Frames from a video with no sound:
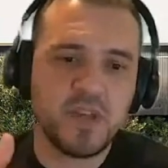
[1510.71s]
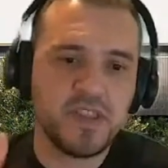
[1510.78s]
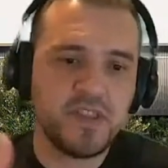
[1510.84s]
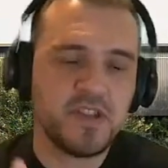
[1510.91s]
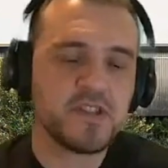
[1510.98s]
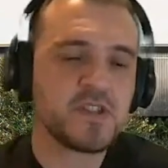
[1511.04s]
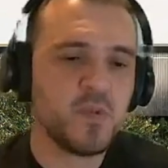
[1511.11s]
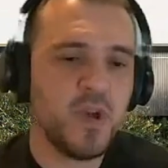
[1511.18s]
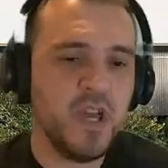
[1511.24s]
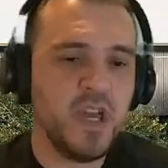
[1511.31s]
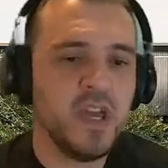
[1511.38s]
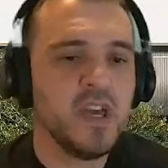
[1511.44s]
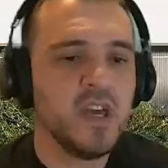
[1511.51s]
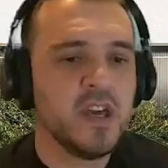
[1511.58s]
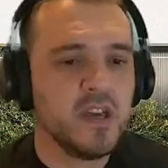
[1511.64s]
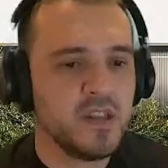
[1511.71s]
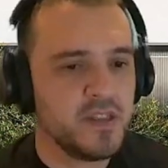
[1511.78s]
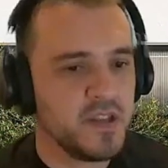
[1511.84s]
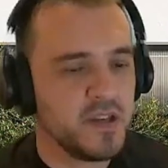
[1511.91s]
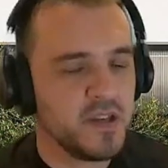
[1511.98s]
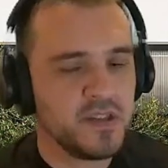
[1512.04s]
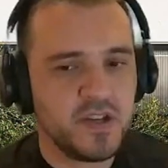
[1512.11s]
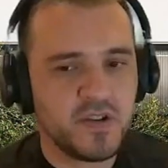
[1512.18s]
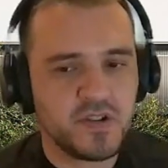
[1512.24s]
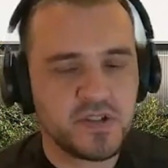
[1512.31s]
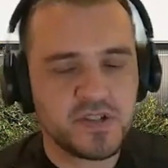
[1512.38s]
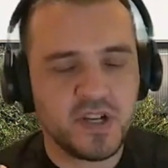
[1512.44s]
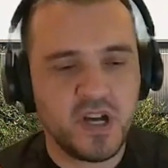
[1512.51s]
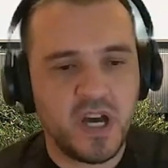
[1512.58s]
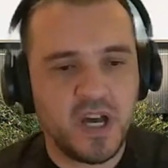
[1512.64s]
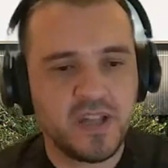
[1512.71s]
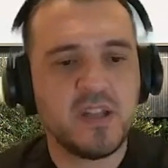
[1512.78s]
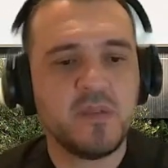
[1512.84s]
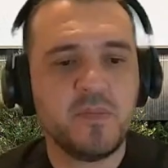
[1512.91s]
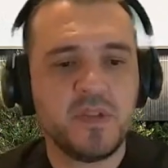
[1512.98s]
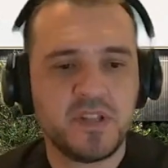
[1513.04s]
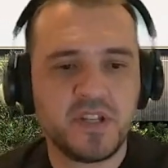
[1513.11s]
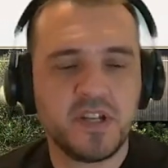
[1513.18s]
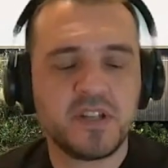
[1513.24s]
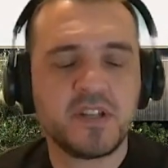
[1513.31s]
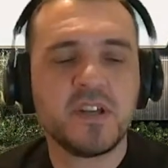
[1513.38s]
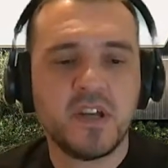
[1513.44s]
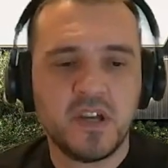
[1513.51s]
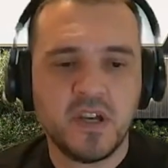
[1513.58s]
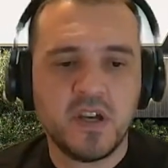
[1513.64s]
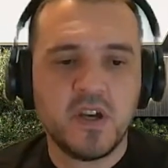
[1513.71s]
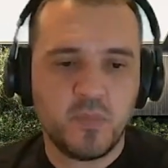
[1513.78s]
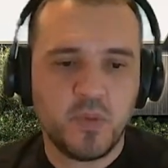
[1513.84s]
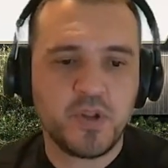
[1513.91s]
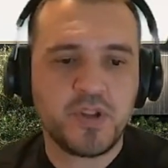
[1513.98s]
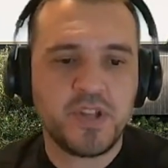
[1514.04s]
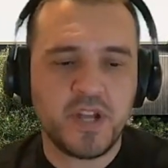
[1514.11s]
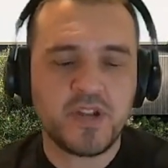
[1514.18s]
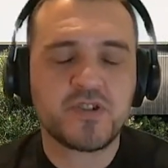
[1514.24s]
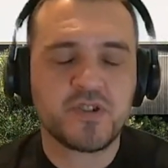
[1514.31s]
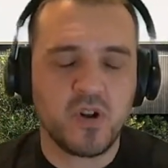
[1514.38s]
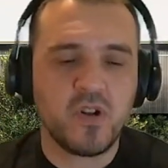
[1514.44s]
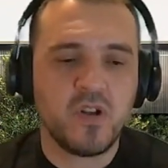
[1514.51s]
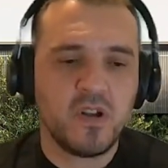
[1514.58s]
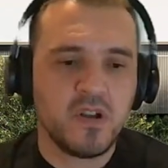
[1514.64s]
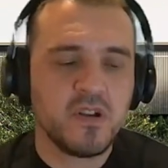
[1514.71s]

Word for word: But this way, the, there's unlimited potential.